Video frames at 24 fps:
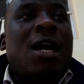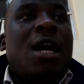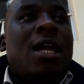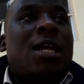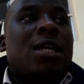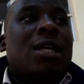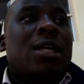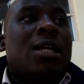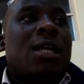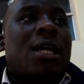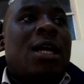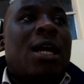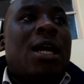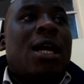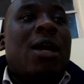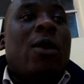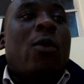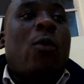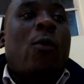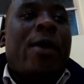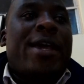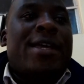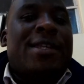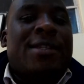and
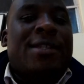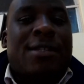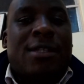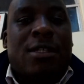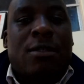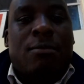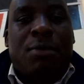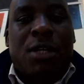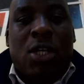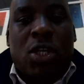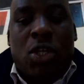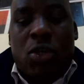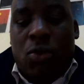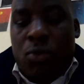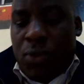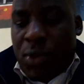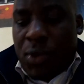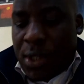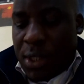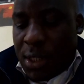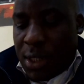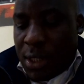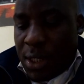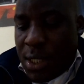where is it being
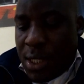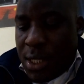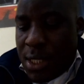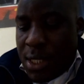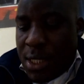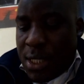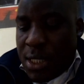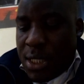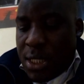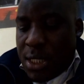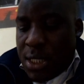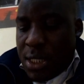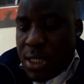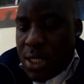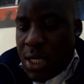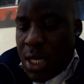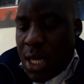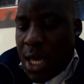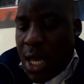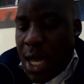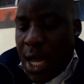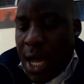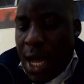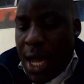used,
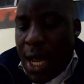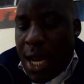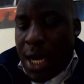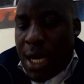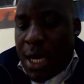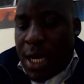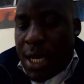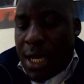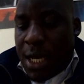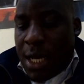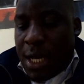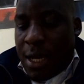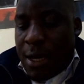and